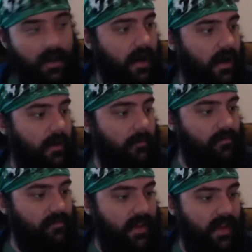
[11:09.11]

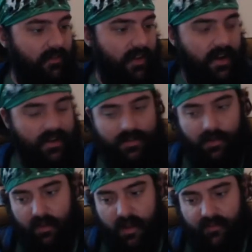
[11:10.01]
Haven't gotten into a
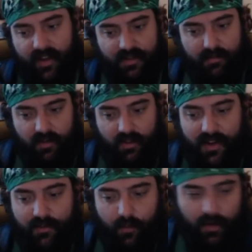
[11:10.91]
lot of action, but
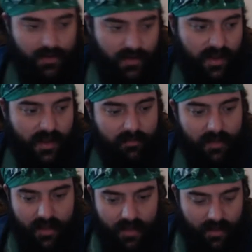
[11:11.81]
looking forward to a game
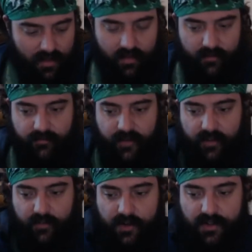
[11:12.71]
that
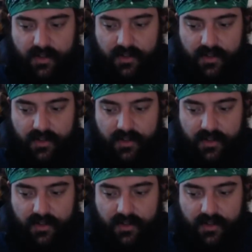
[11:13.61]
favors